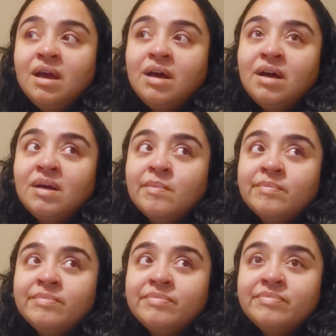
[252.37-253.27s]

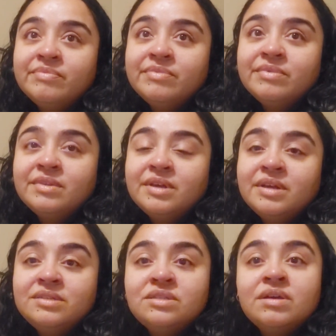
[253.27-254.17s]
Um,
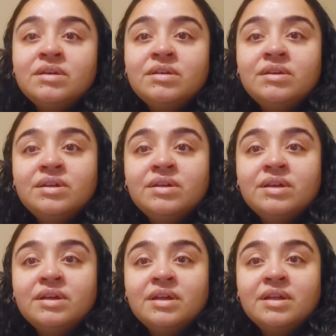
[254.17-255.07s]
it's a
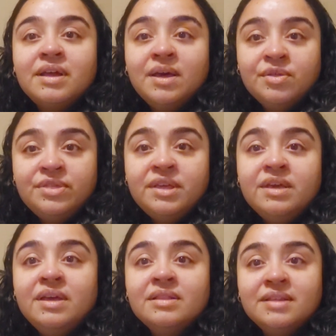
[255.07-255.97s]

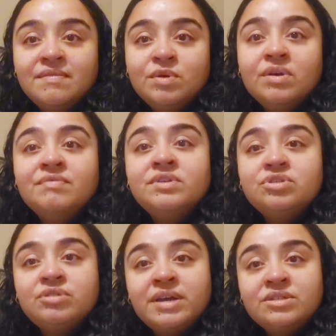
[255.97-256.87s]
healthy level of
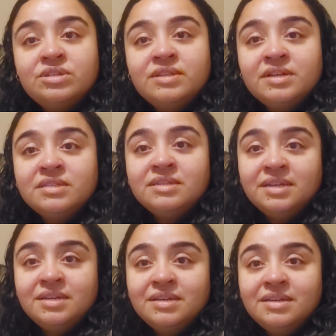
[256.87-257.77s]
distraction that is
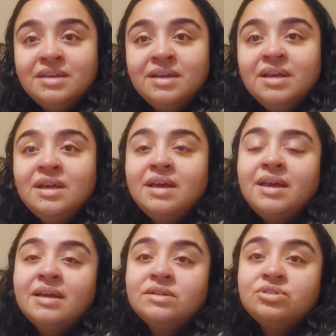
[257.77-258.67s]
needed
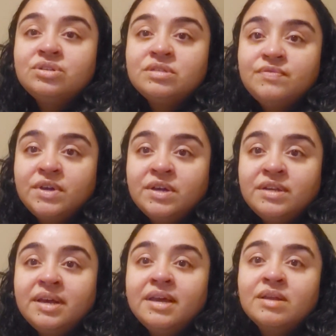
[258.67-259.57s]
and just
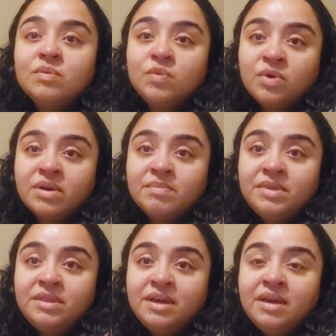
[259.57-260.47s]
fun and
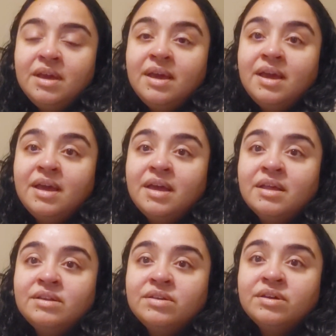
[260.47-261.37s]
warmth
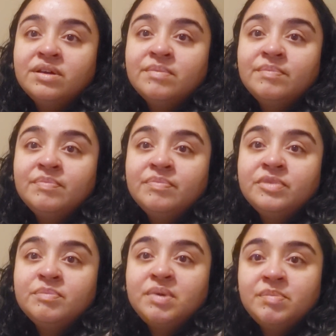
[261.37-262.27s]
and um,
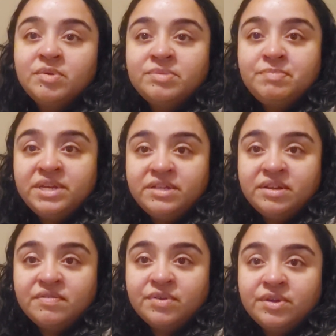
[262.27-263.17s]
people being
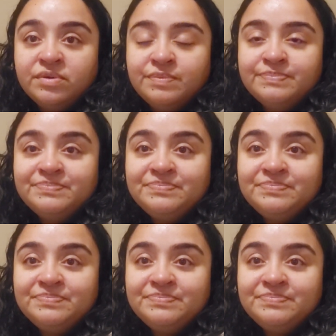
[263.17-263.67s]
there for you.